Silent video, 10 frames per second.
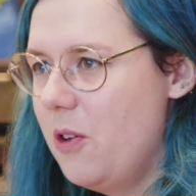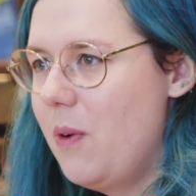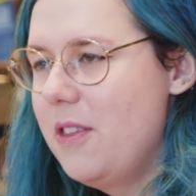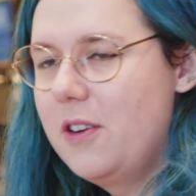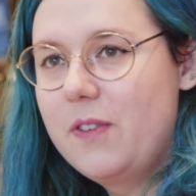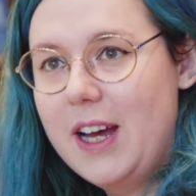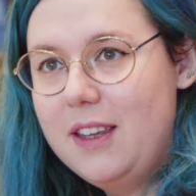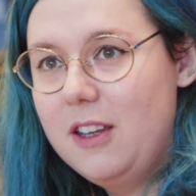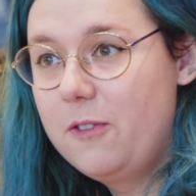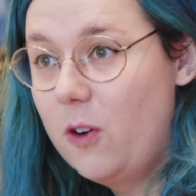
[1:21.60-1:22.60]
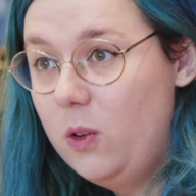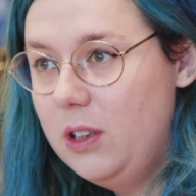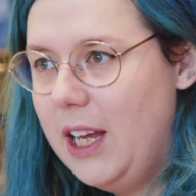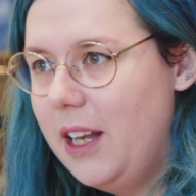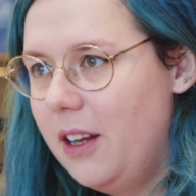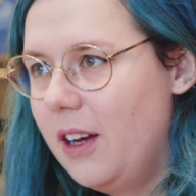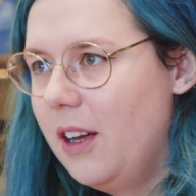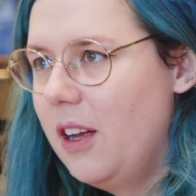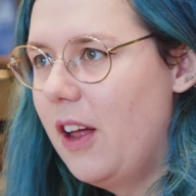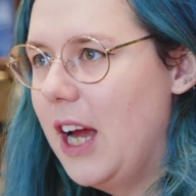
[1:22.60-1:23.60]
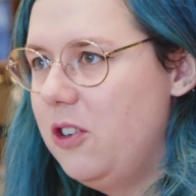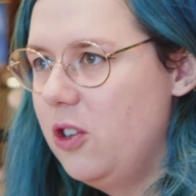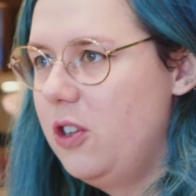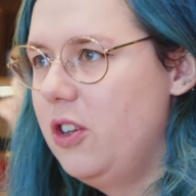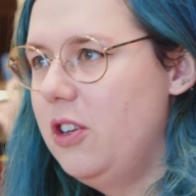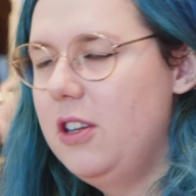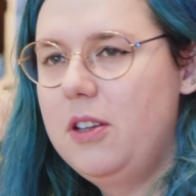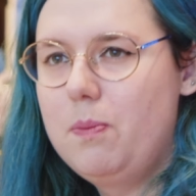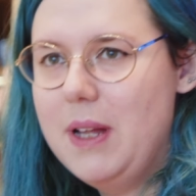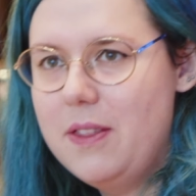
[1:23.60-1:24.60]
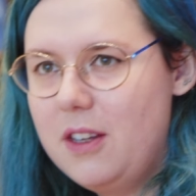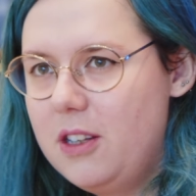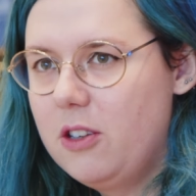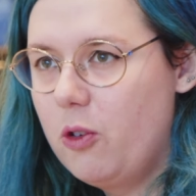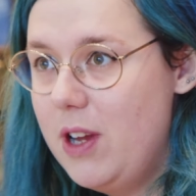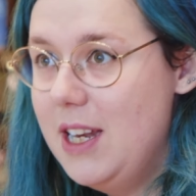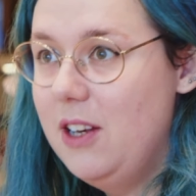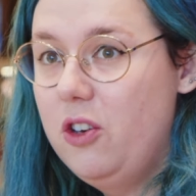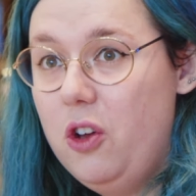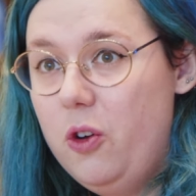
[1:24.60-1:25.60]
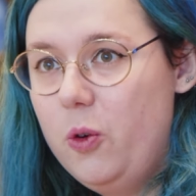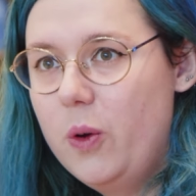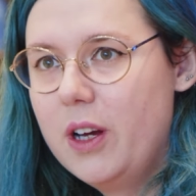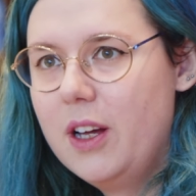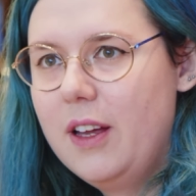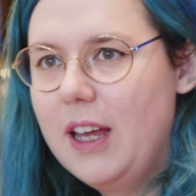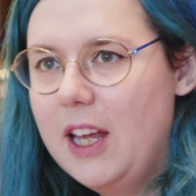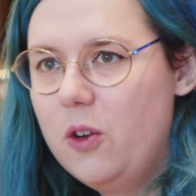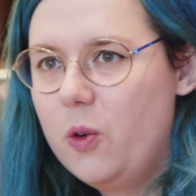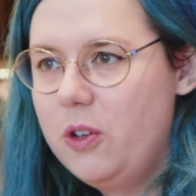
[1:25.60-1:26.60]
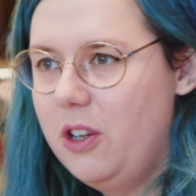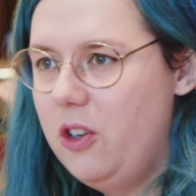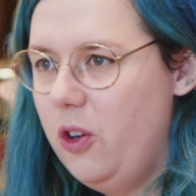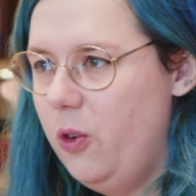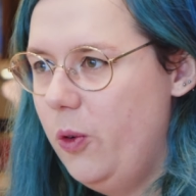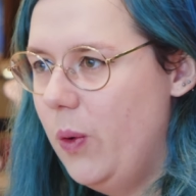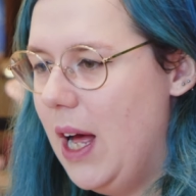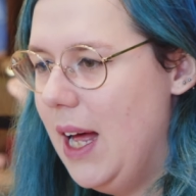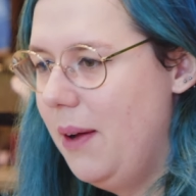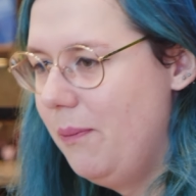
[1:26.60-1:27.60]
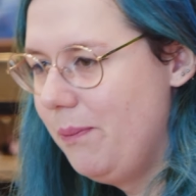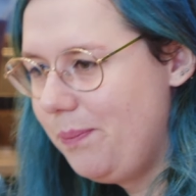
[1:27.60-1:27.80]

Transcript: that when the device is folded, I should just split the screen in two in order to have